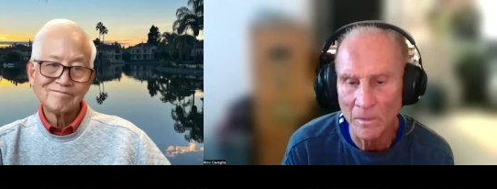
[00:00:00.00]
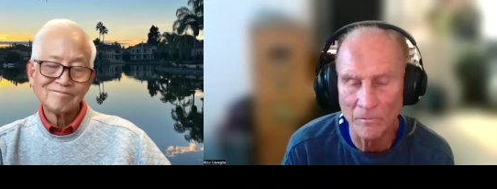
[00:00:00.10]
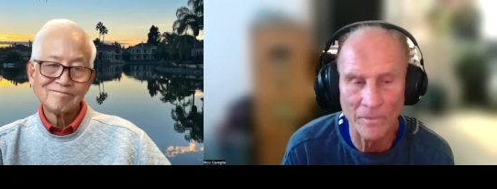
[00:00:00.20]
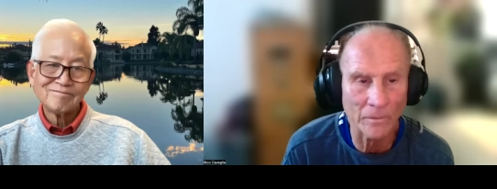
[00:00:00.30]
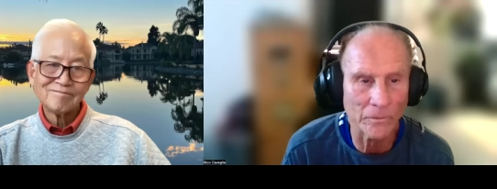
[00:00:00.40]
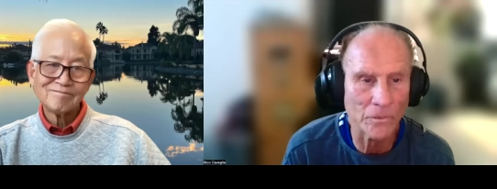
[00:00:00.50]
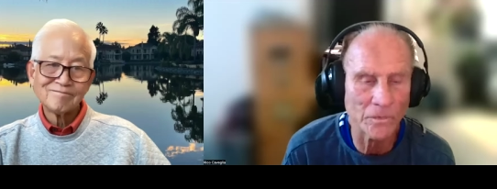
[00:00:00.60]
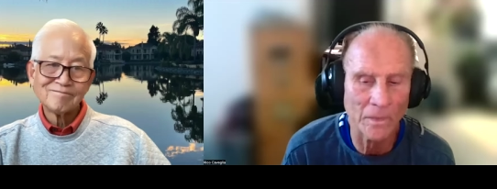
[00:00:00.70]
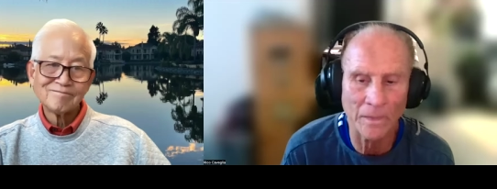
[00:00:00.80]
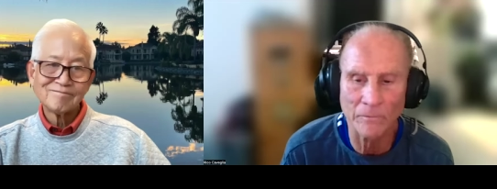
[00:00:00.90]
Speaker 1: of
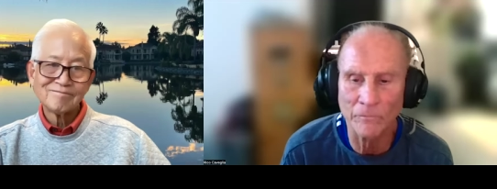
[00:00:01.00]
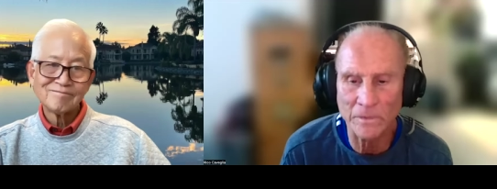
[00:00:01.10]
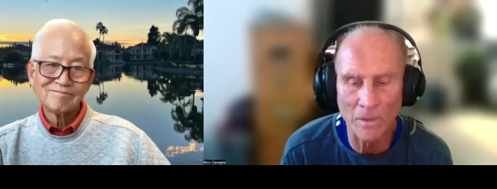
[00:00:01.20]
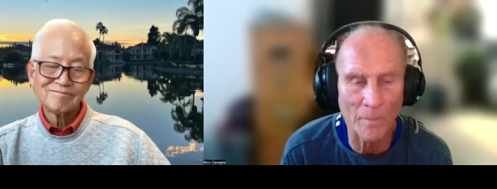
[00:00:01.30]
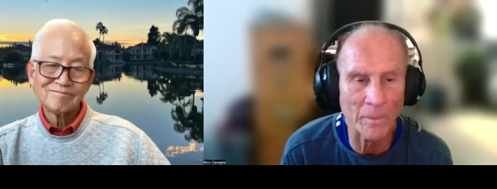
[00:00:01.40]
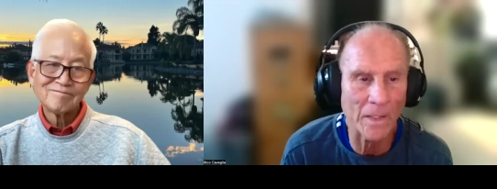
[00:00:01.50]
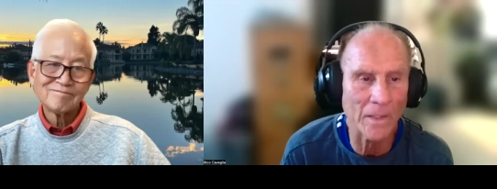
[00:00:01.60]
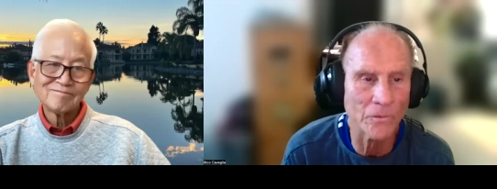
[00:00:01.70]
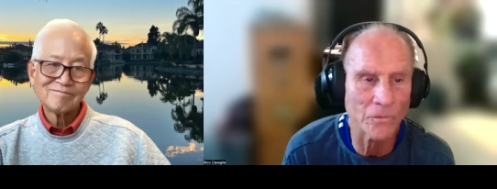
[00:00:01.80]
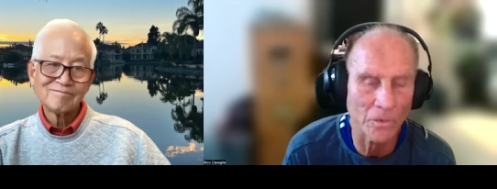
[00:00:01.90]
elders at retirement
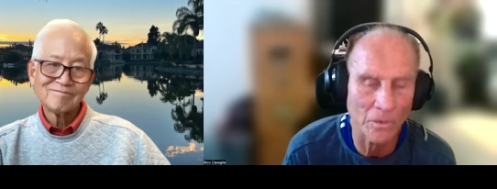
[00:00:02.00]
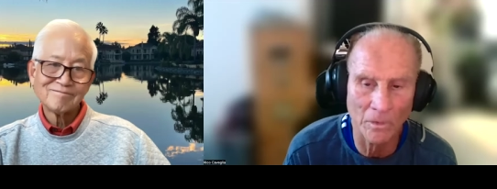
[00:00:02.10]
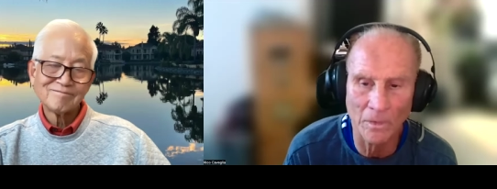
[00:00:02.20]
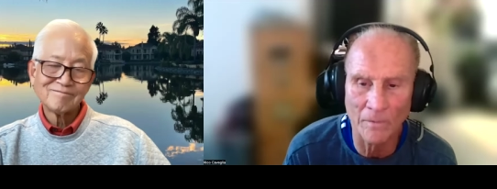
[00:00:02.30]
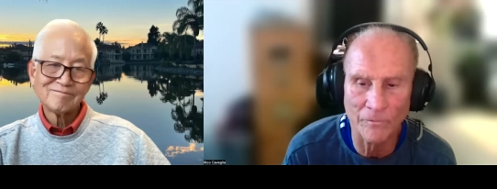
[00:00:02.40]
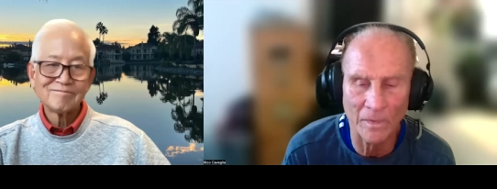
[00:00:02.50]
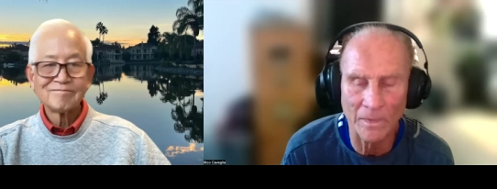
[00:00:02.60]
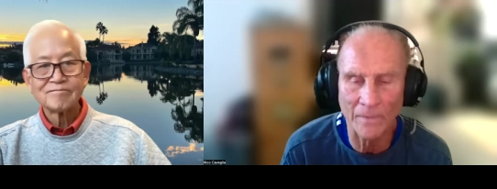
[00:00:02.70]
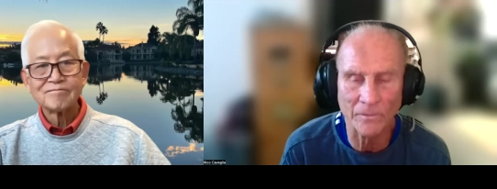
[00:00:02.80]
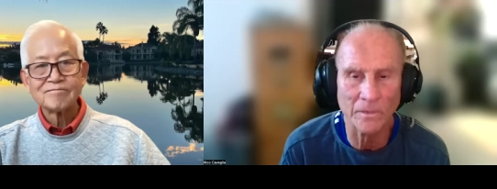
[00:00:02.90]
age are not
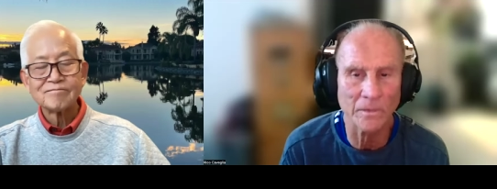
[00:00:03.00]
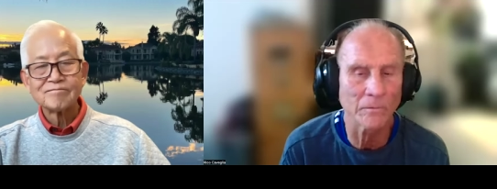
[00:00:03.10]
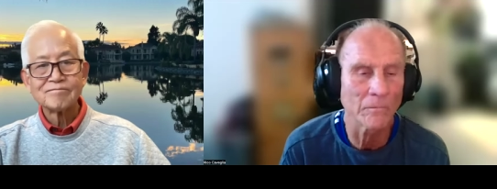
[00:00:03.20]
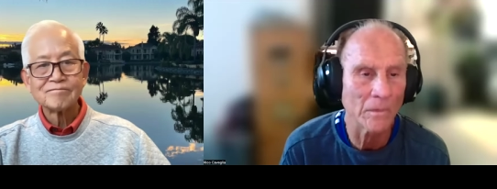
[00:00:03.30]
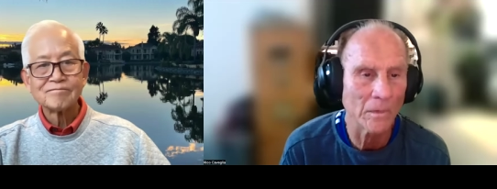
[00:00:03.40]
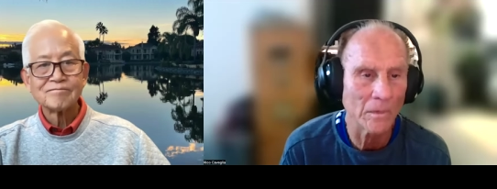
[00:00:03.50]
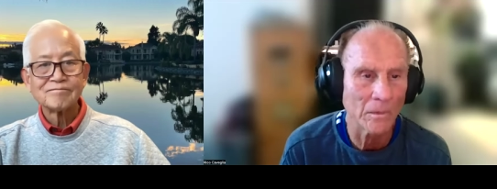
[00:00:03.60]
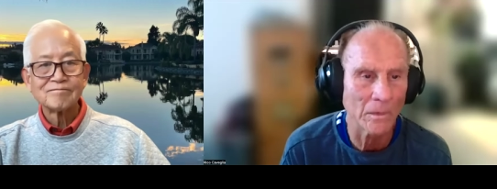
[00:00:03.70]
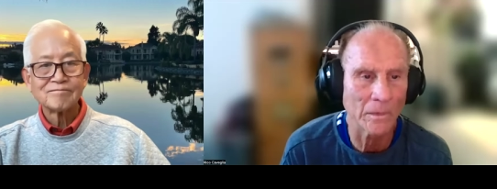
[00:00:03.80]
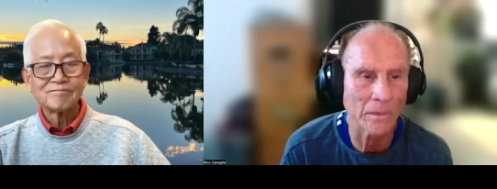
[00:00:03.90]
financially
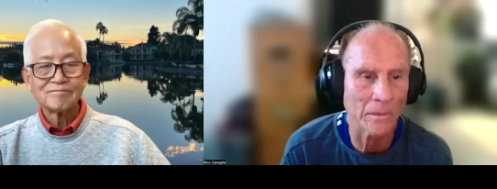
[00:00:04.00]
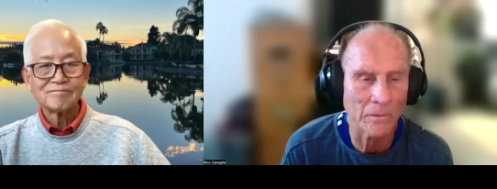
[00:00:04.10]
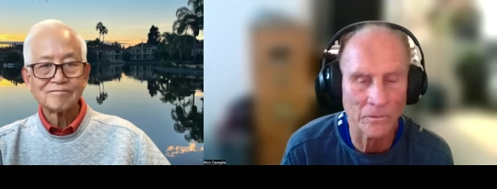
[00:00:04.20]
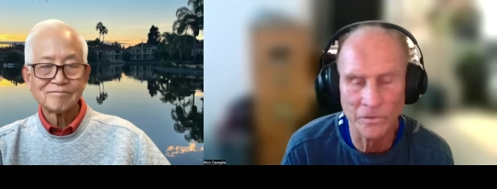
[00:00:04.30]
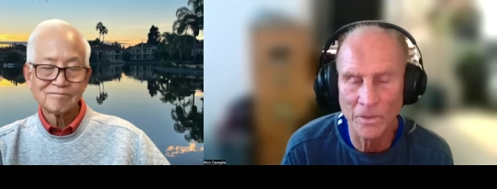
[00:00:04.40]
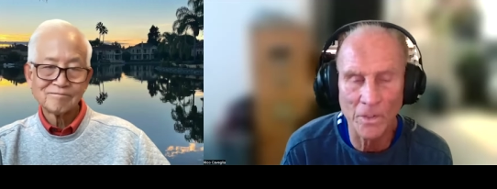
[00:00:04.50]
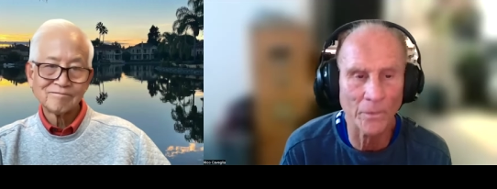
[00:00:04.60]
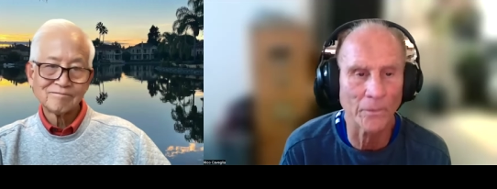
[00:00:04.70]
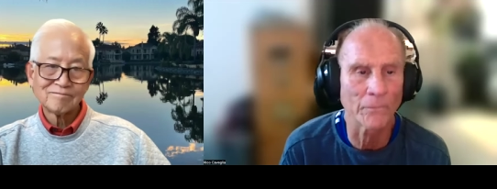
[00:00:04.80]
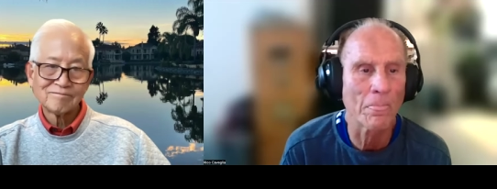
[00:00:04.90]
uh,
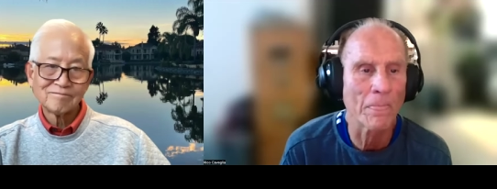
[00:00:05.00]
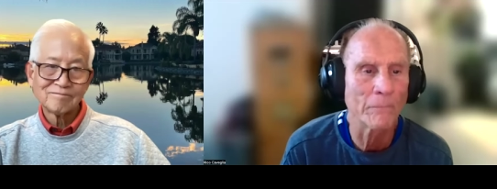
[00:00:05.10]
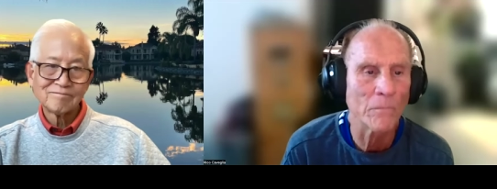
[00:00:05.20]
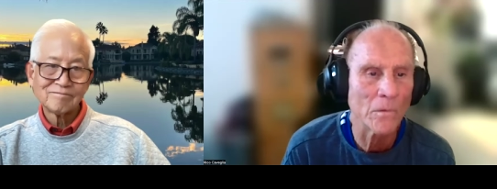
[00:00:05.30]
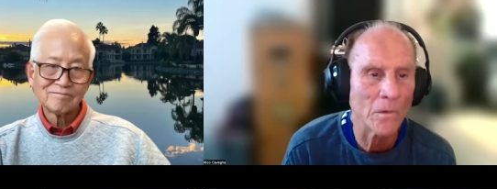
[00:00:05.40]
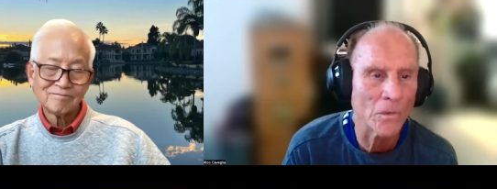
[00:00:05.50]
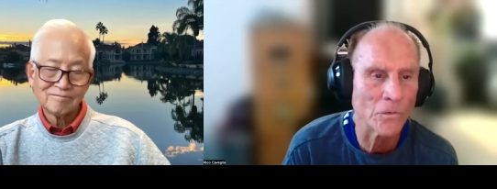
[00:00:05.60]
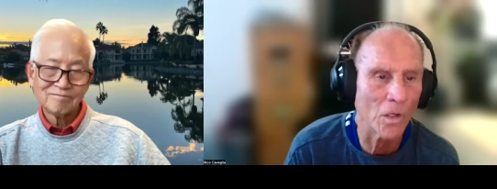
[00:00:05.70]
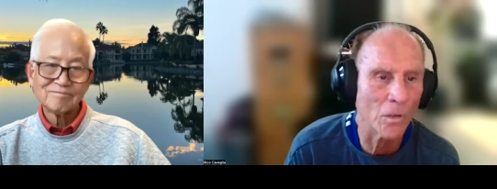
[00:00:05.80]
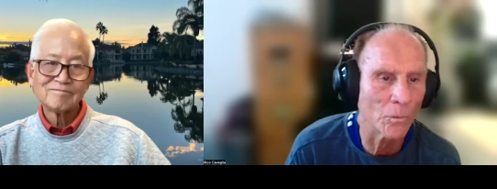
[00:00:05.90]
secure.
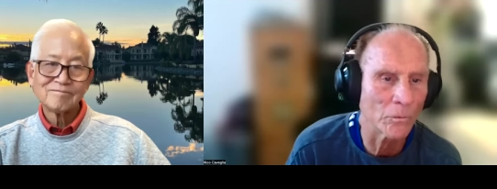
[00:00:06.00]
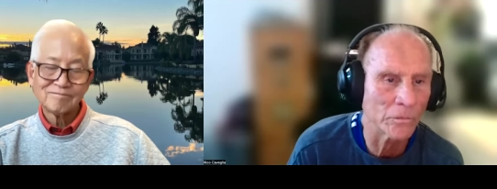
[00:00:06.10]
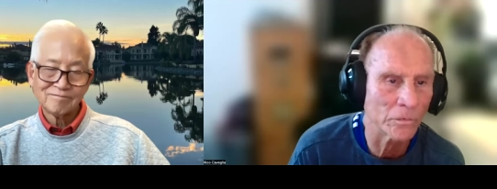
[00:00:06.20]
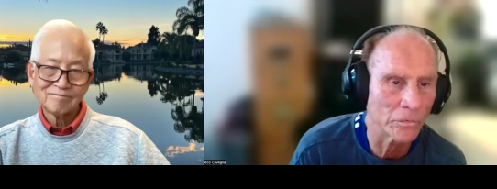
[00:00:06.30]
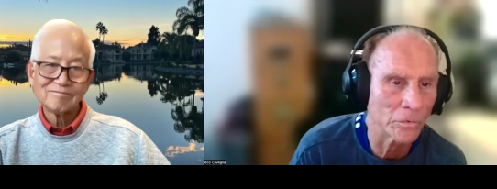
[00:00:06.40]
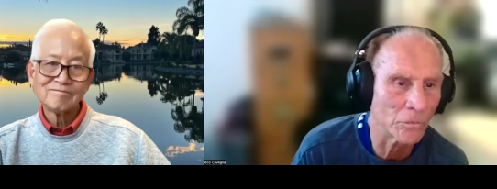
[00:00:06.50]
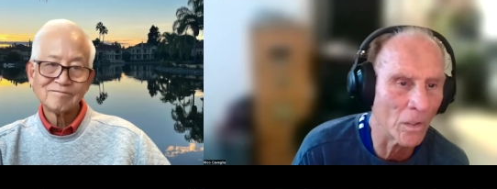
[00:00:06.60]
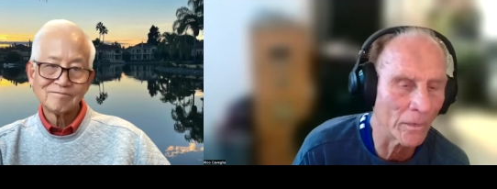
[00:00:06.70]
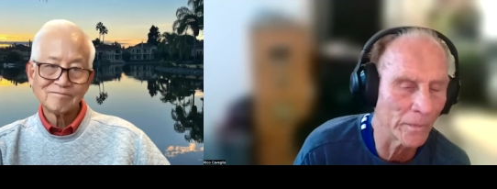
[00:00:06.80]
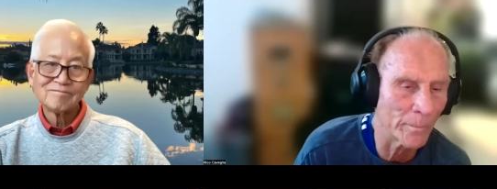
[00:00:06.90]
So, so
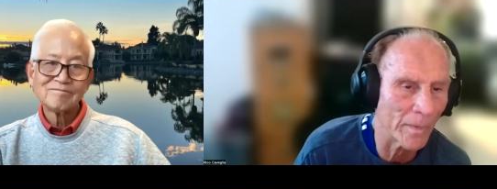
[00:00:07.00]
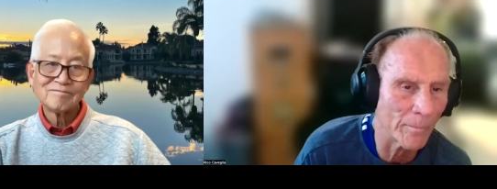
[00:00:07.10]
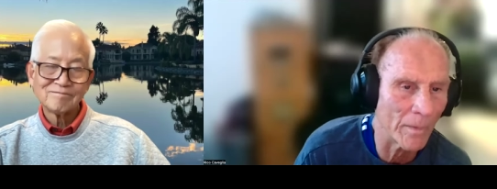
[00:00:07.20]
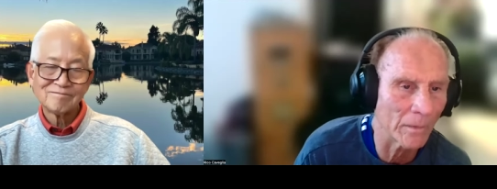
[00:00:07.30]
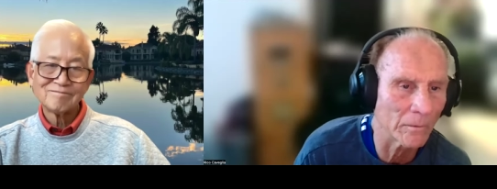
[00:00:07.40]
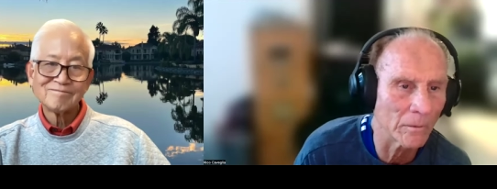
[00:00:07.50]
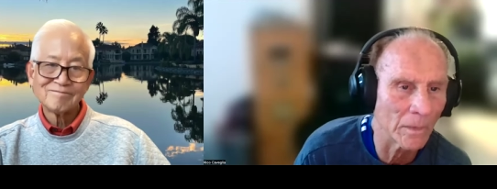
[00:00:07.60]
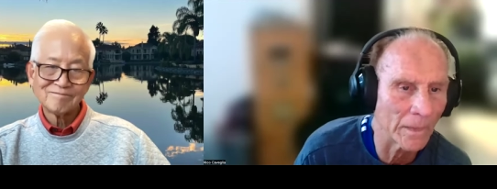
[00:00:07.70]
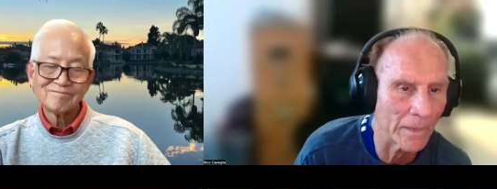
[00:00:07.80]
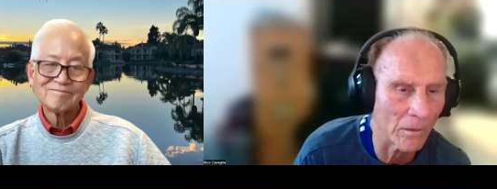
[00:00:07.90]
talk a little bit
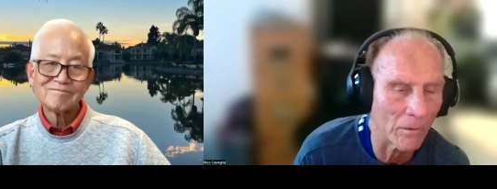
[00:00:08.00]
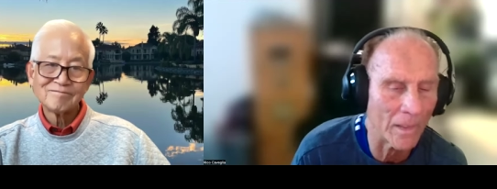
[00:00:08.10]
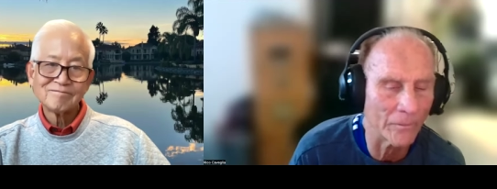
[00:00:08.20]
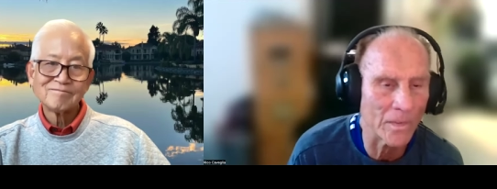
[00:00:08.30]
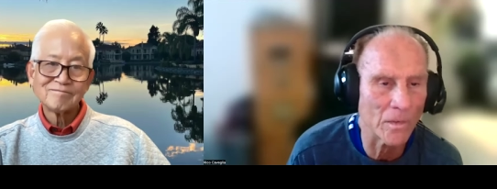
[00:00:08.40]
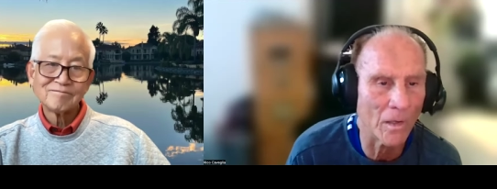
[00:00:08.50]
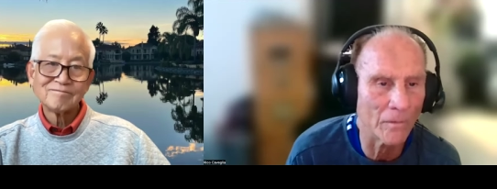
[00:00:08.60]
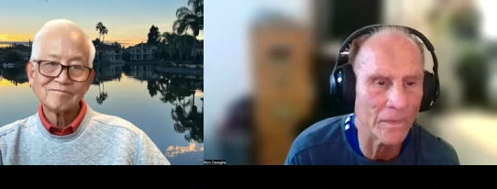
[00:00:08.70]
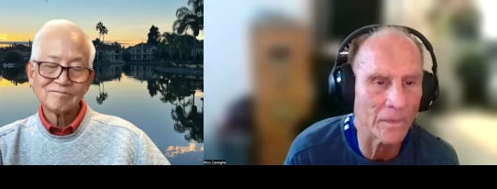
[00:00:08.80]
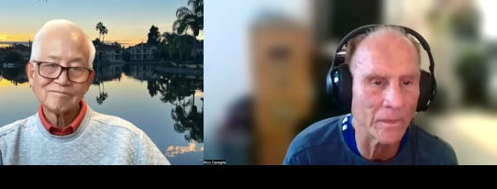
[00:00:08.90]
about again our healthy
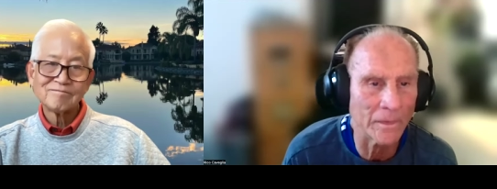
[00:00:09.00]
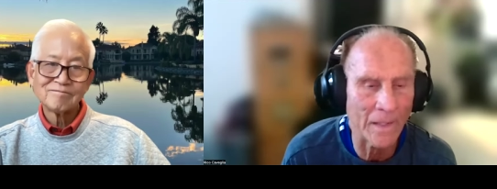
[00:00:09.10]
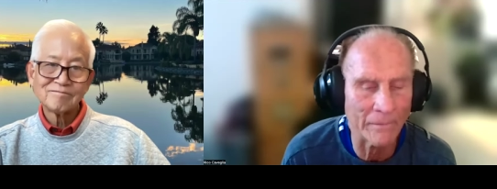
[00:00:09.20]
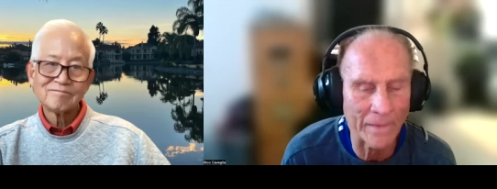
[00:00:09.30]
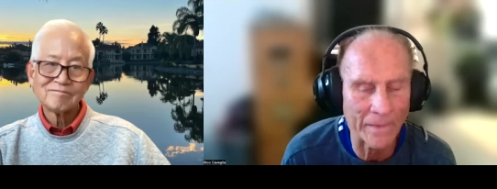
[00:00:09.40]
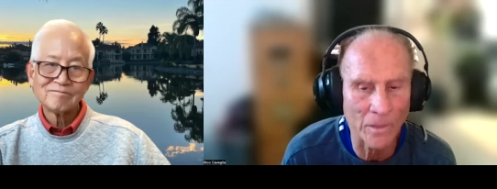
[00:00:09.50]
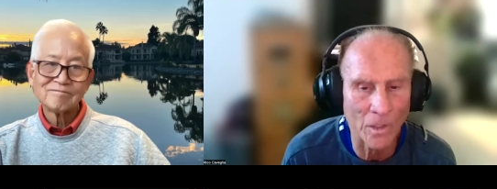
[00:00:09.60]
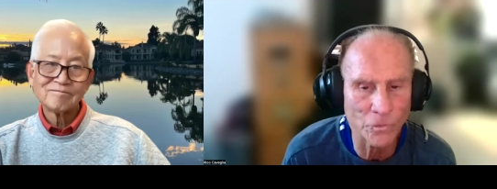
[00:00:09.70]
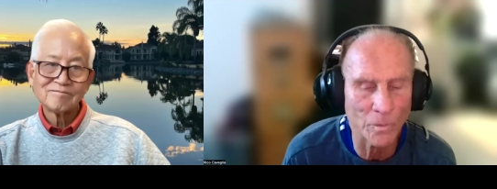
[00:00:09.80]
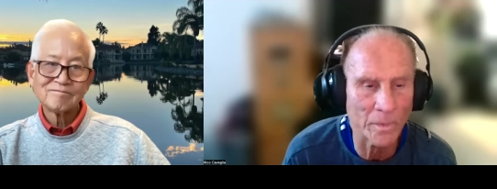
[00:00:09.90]
coffee and how that can
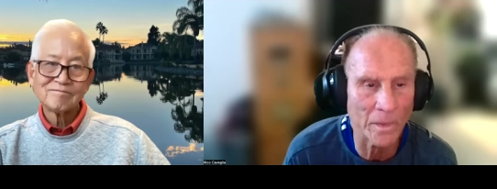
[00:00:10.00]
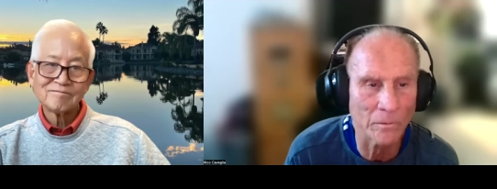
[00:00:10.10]
also be